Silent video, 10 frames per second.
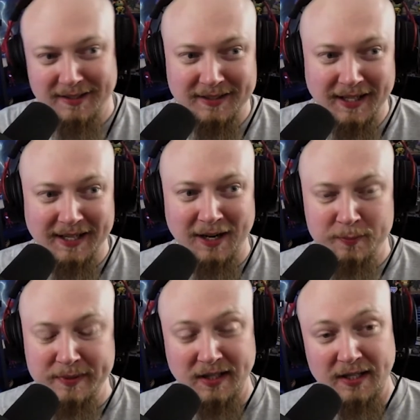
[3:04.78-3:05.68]
Like, yeah. I would be
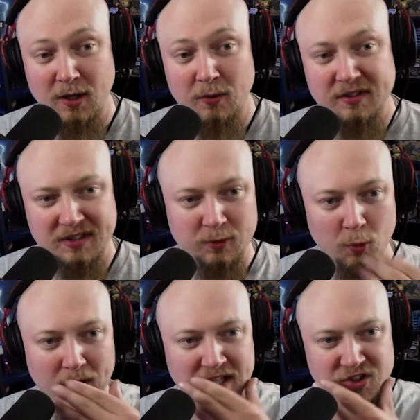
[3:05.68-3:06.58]
like, yo, his, the
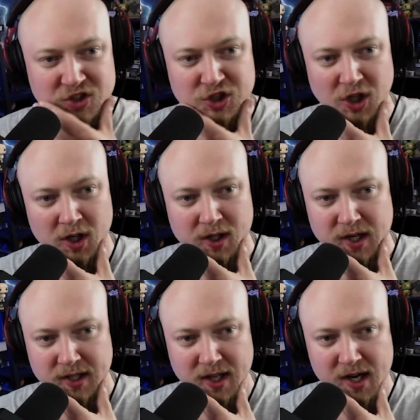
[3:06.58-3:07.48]
way his jaw kind
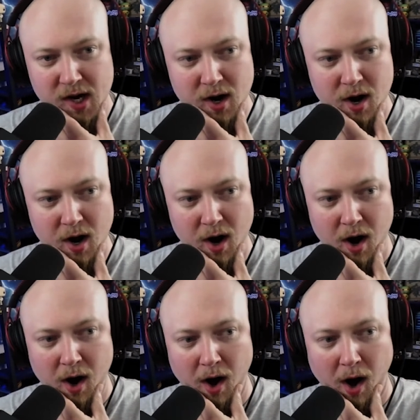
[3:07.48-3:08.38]
of, like, it
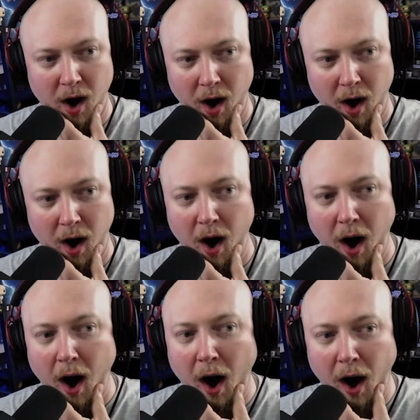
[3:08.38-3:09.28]
like drops,
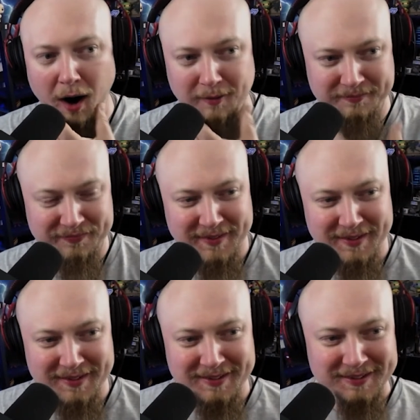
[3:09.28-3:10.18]
yeah, and then you just see this